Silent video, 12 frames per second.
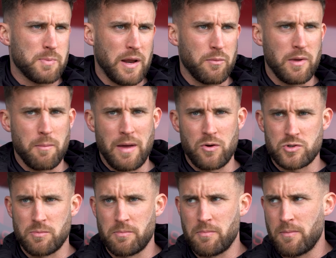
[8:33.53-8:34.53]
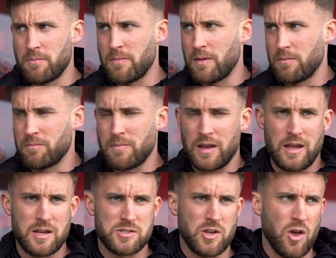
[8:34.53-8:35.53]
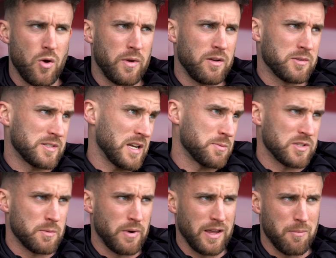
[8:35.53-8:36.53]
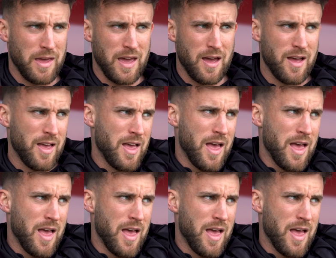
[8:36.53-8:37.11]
Played with me at Melksham many years ago, and I was desperate to bring him here